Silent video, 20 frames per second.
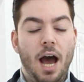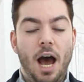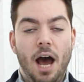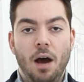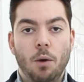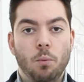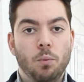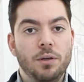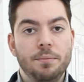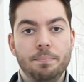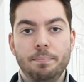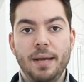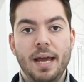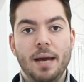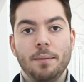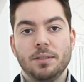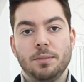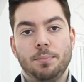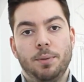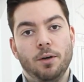I wouldn't be
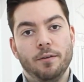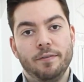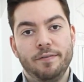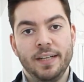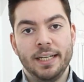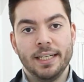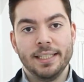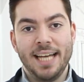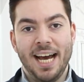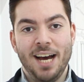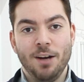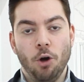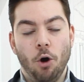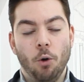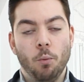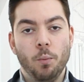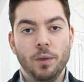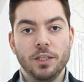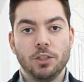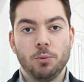able to put a finger down
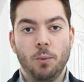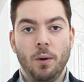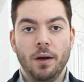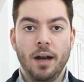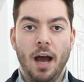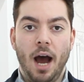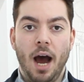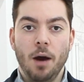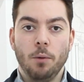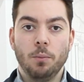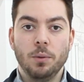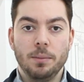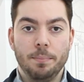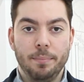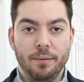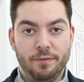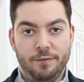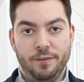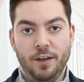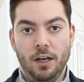on which one I would
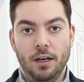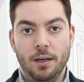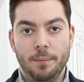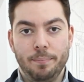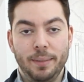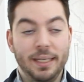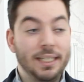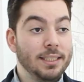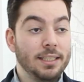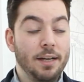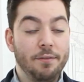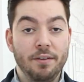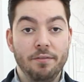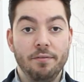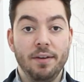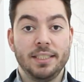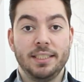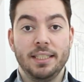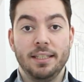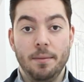prefer, because I've
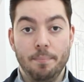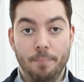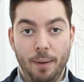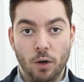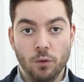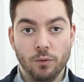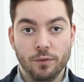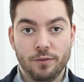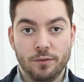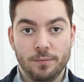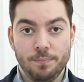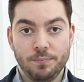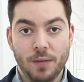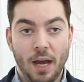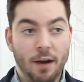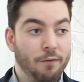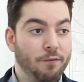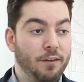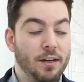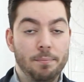invested in both.
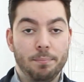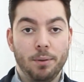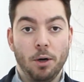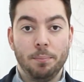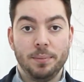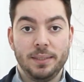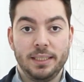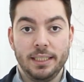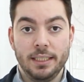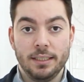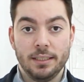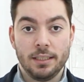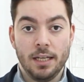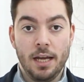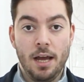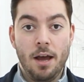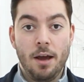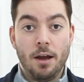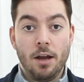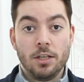I've flipped properties
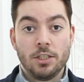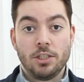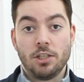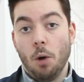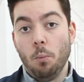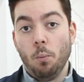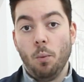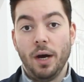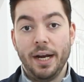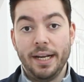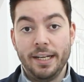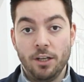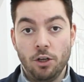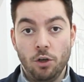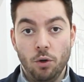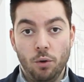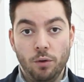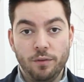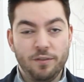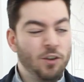somewhat in the
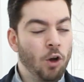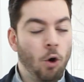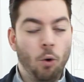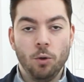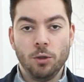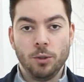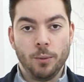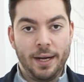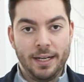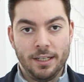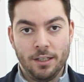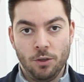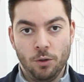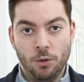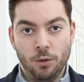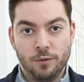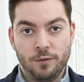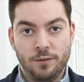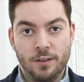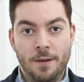north, not all the way in the
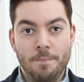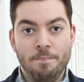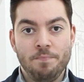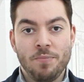north,